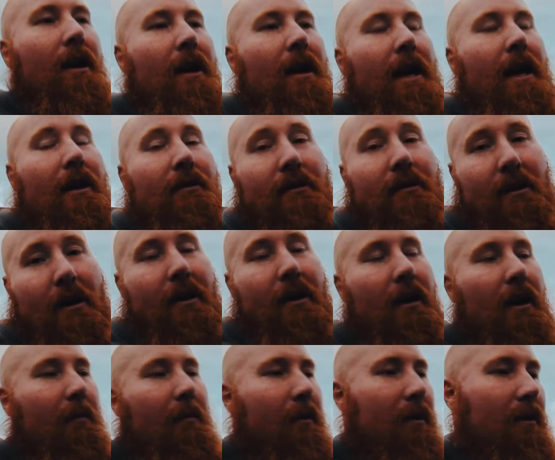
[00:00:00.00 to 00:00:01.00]
and I'll start
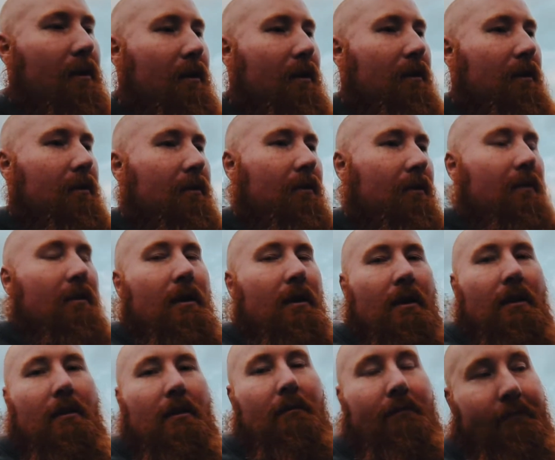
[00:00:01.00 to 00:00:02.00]
it up and you can
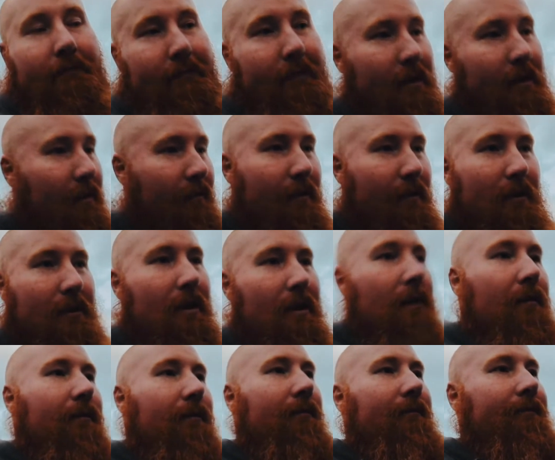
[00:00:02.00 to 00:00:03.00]
see for
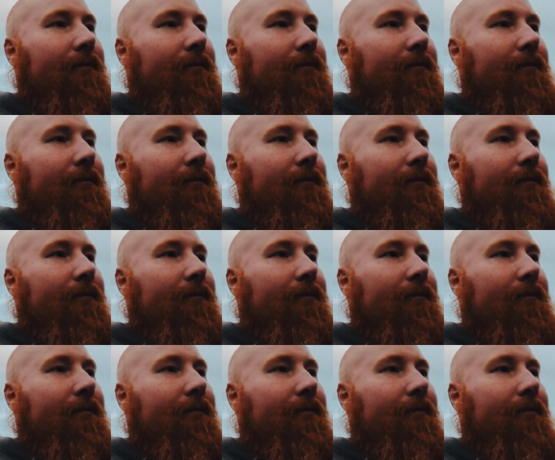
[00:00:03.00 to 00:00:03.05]
yourself.